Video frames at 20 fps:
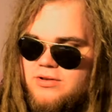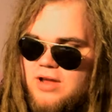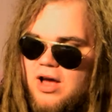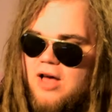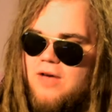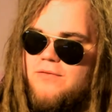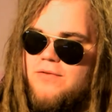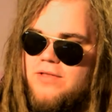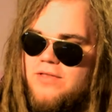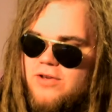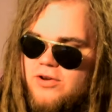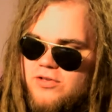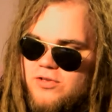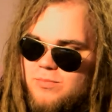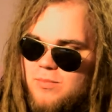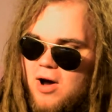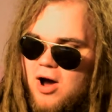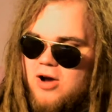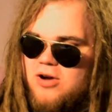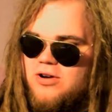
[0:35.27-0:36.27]
Dolphins are
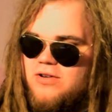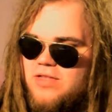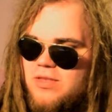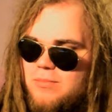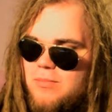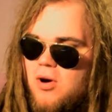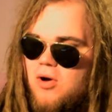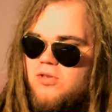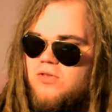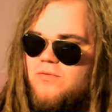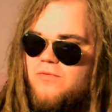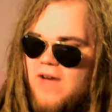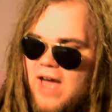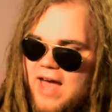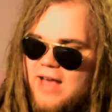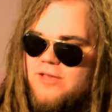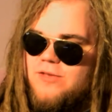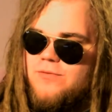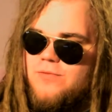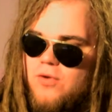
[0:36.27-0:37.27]
smarter than most
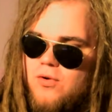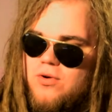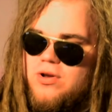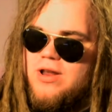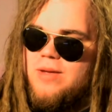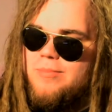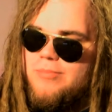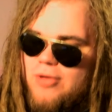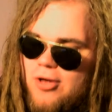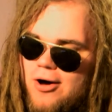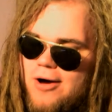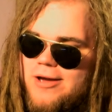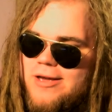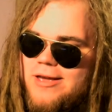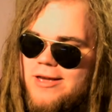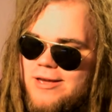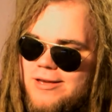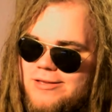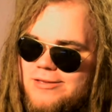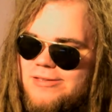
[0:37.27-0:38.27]
fast food
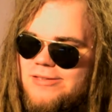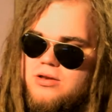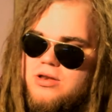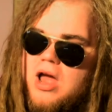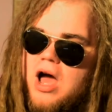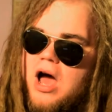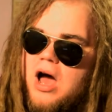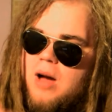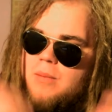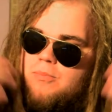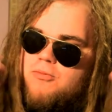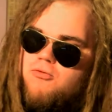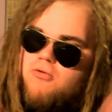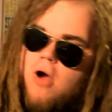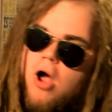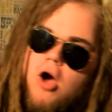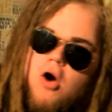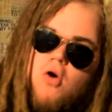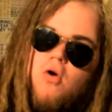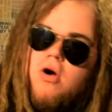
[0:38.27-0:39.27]
employees. Nah,
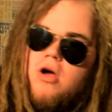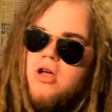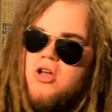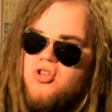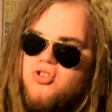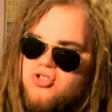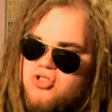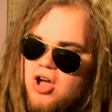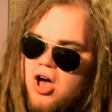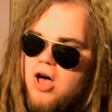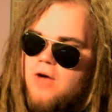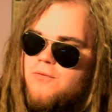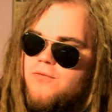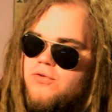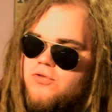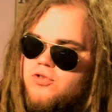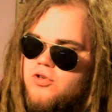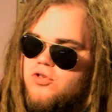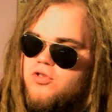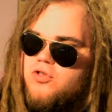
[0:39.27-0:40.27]
bro,
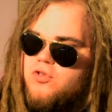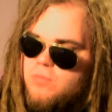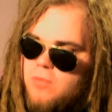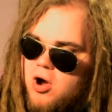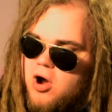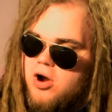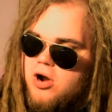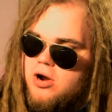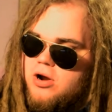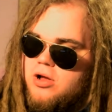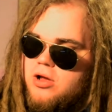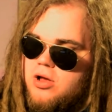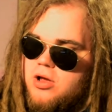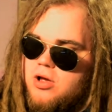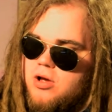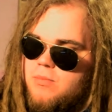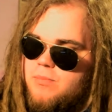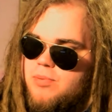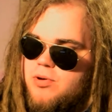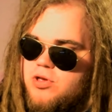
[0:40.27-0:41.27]
dolphins are smart.
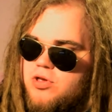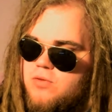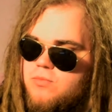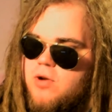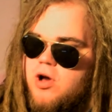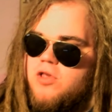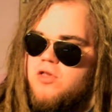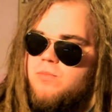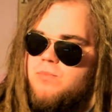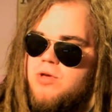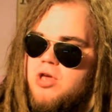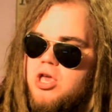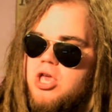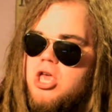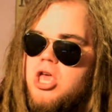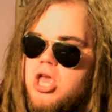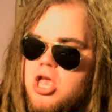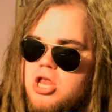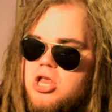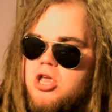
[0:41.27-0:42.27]
But you must be
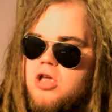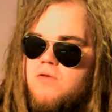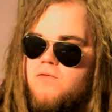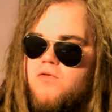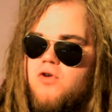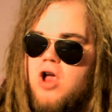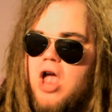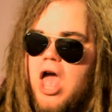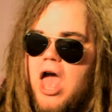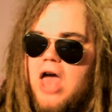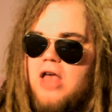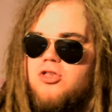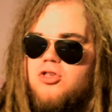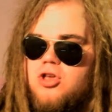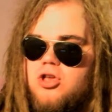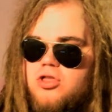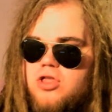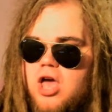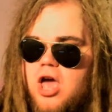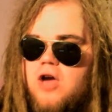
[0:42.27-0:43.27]
an idiot for
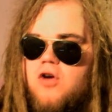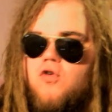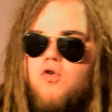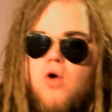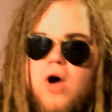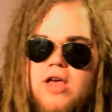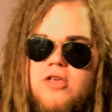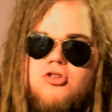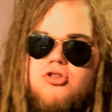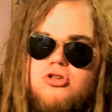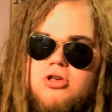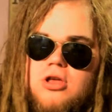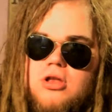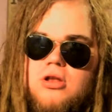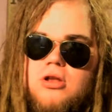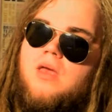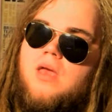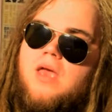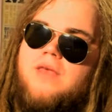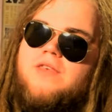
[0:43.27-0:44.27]
asking that question.
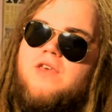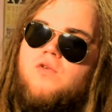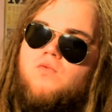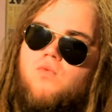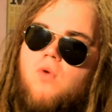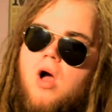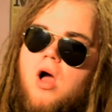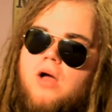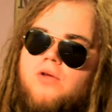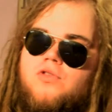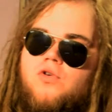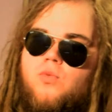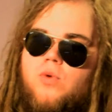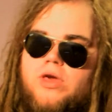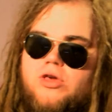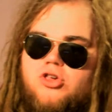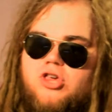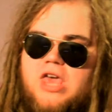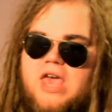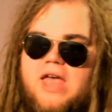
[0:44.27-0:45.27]
Is it wrong to
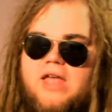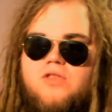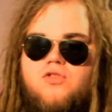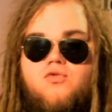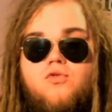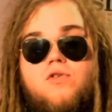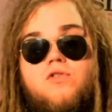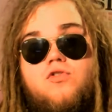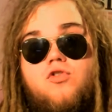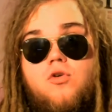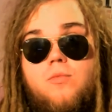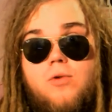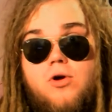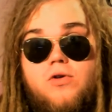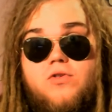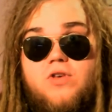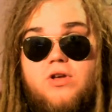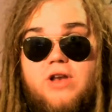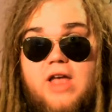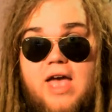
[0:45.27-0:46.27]
wish cancerous
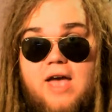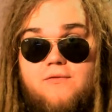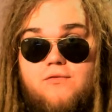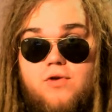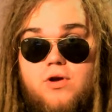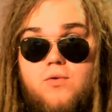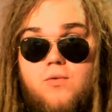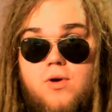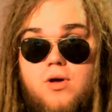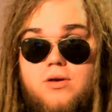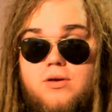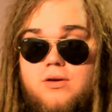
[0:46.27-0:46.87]
tumors on everyone?